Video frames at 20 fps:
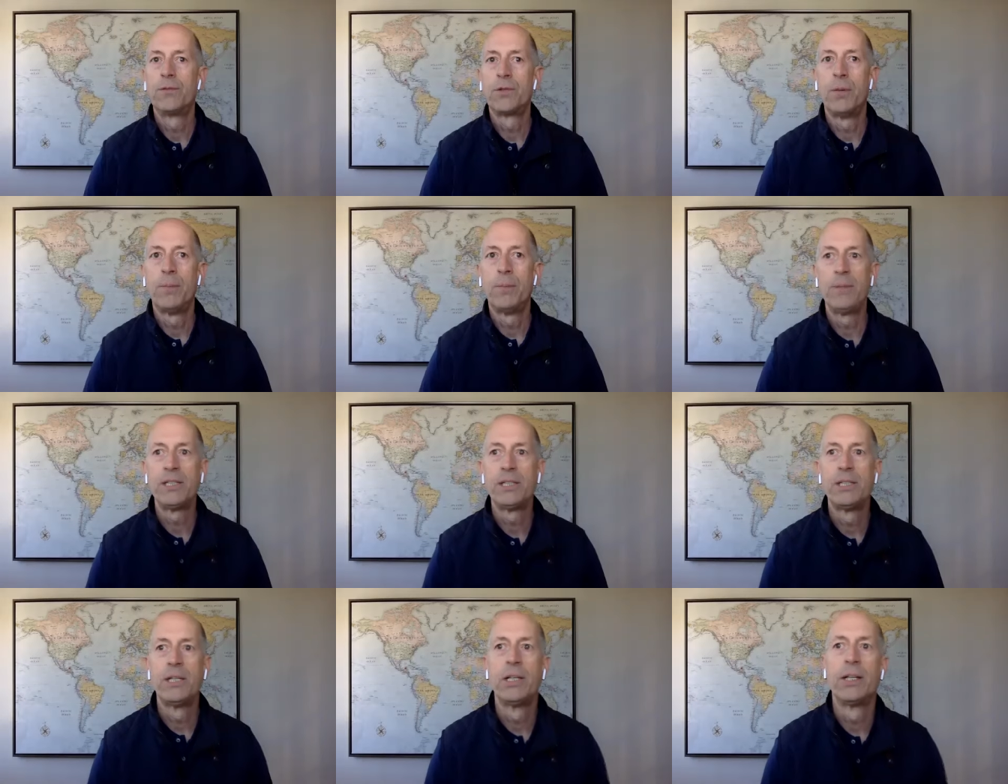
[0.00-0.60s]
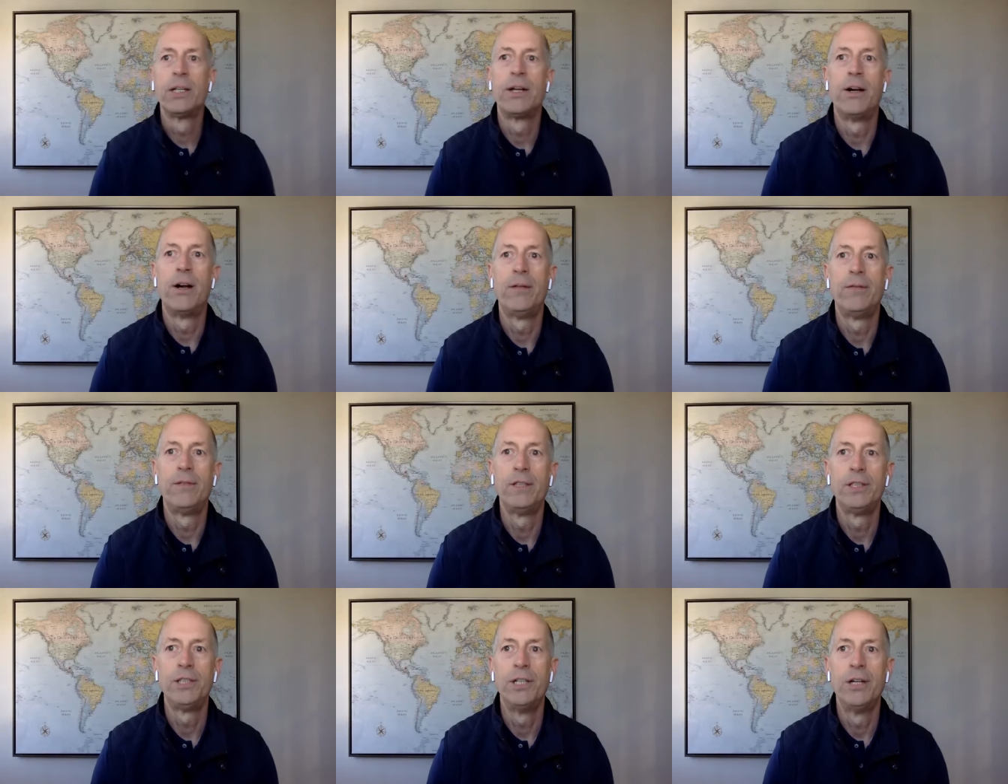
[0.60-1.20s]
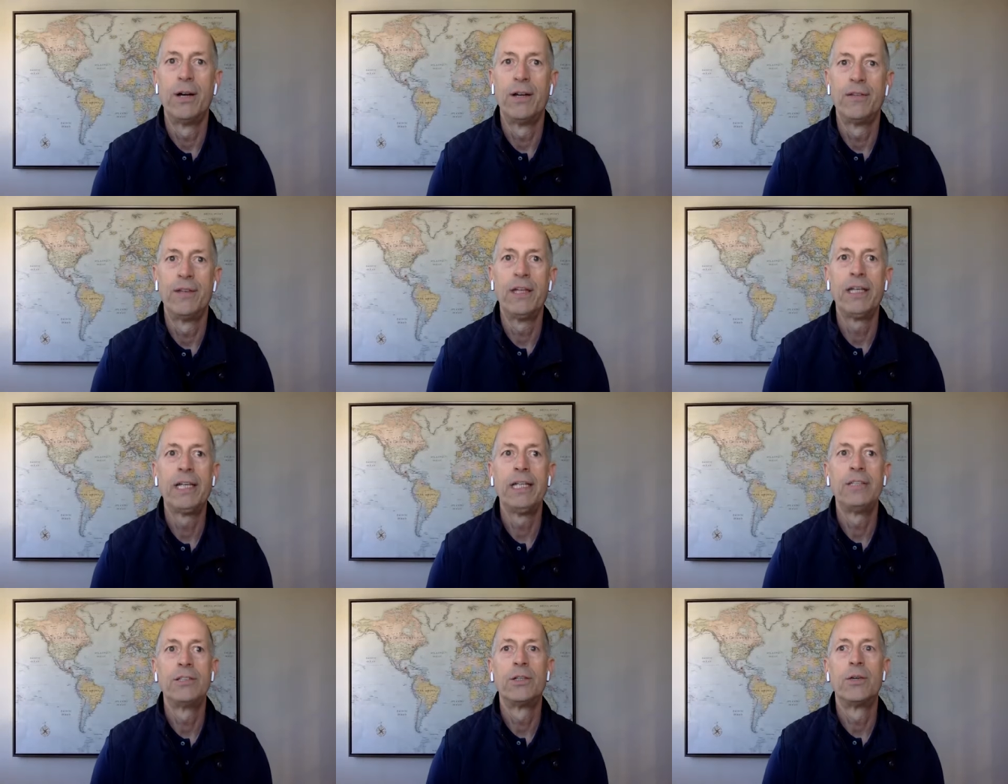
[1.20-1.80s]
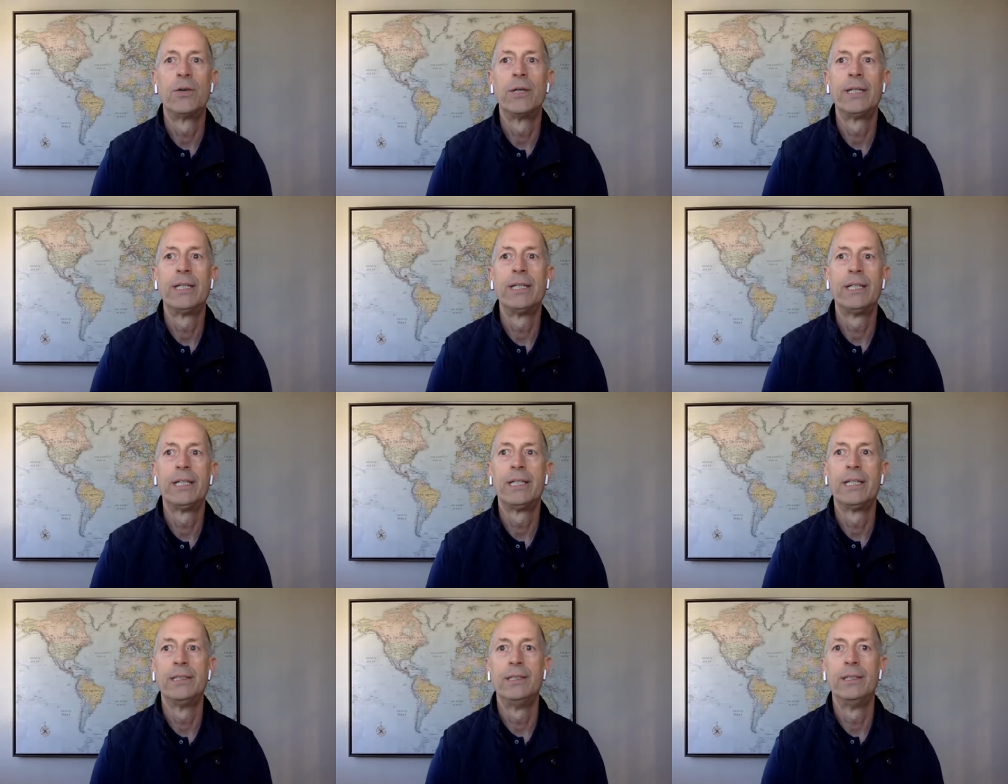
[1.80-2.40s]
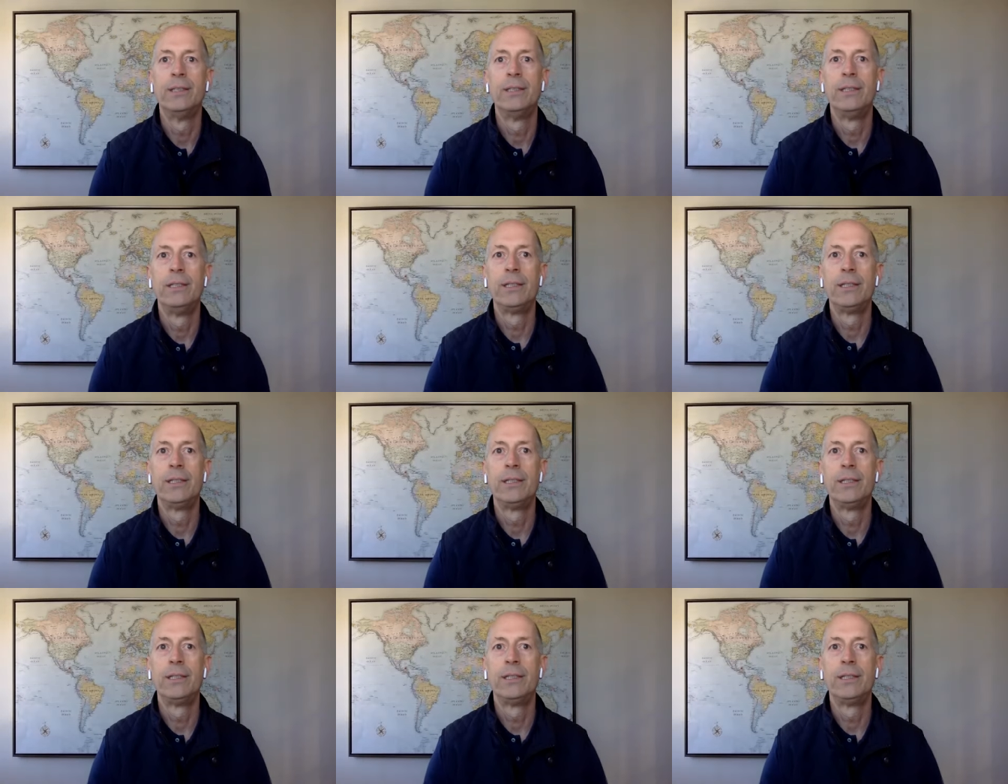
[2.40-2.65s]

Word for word: Trump is still in office, you know, I think he's going to con-